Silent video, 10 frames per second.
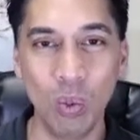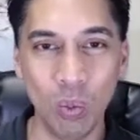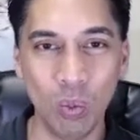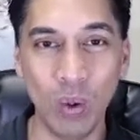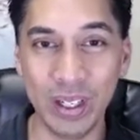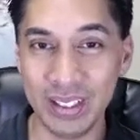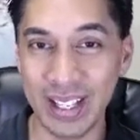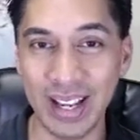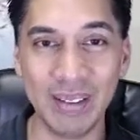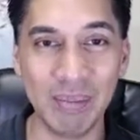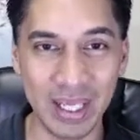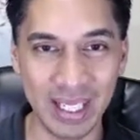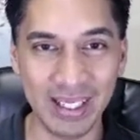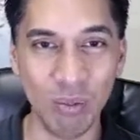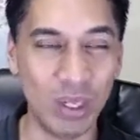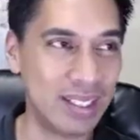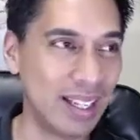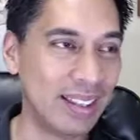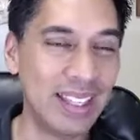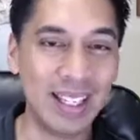What does that mean? What does
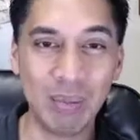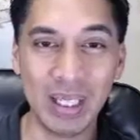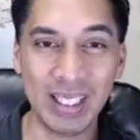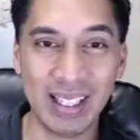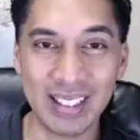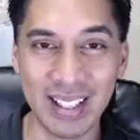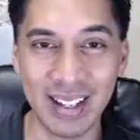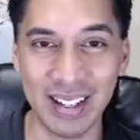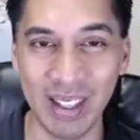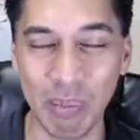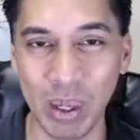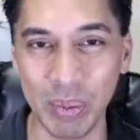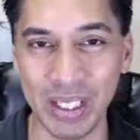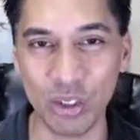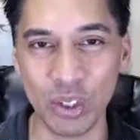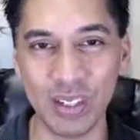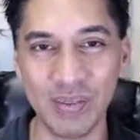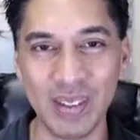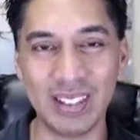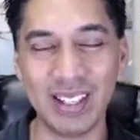that thing mean, that sign, that premonition,
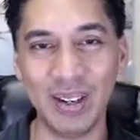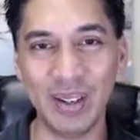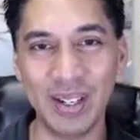etc.?